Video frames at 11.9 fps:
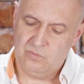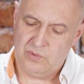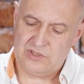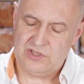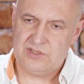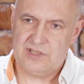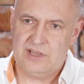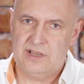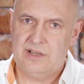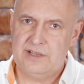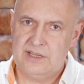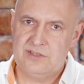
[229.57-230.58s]
which is the
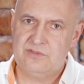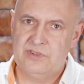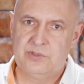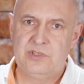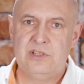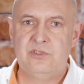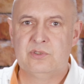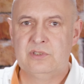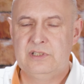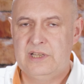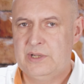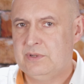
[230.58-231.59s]
highest voltage or
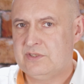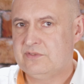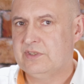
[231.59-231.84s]
lowest